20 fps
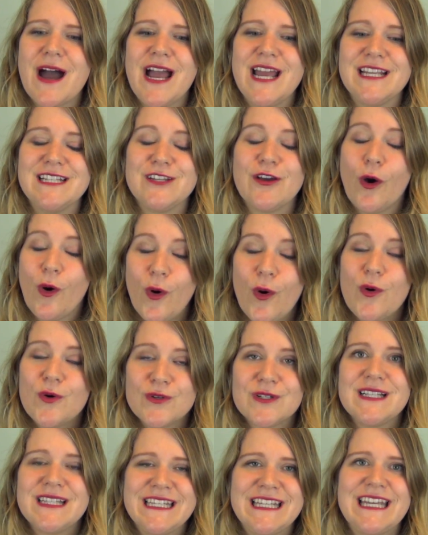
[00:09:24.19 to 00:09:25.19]
I
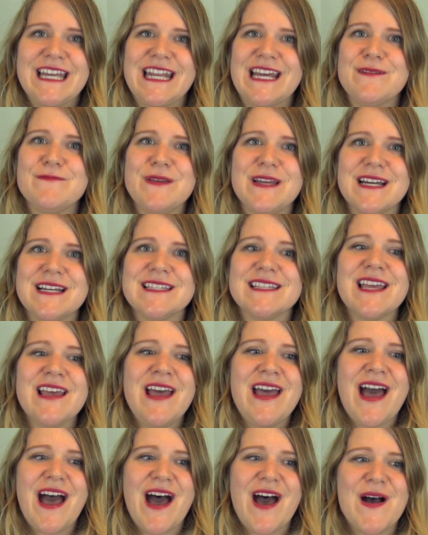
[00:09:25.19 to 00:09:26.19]
totally get it because
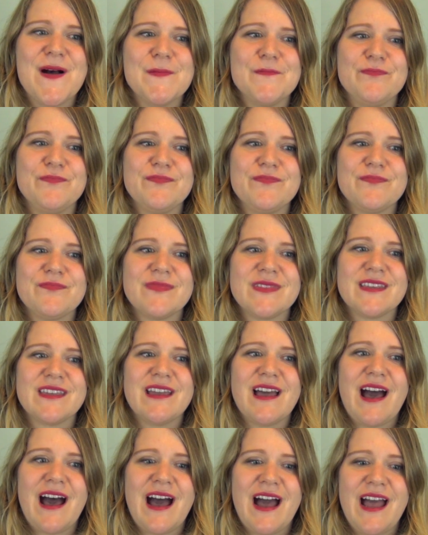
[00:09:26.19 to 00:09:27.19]
um,
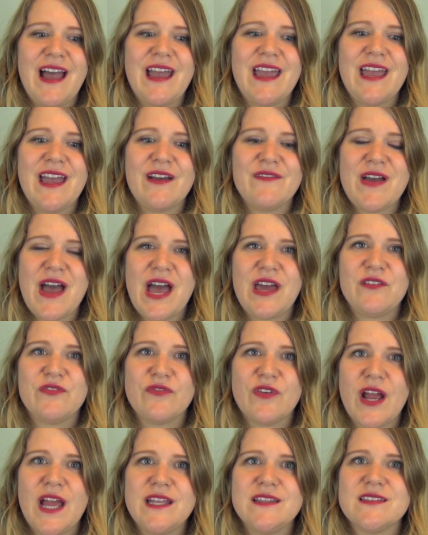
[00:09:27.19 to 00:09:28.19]
I have had
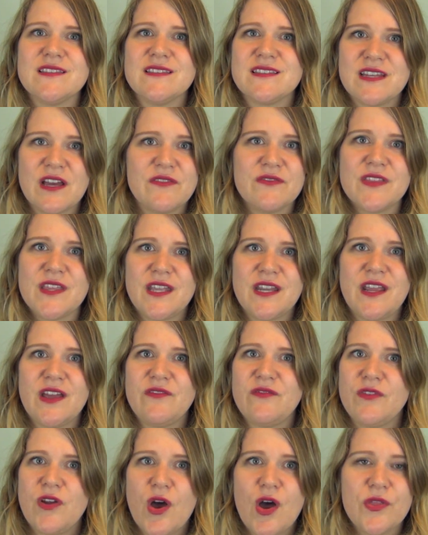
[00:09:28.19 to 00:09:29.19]
friends and stuff that
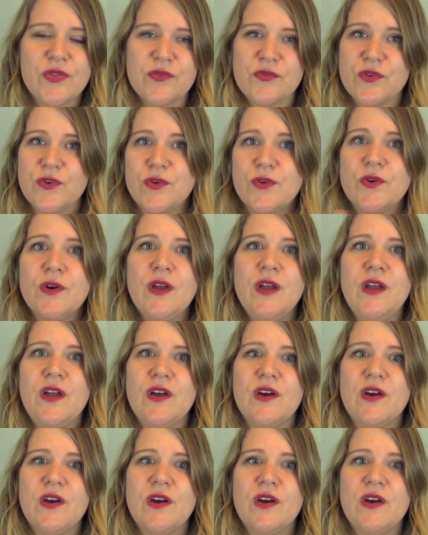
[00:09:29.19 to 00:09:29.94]
have gone through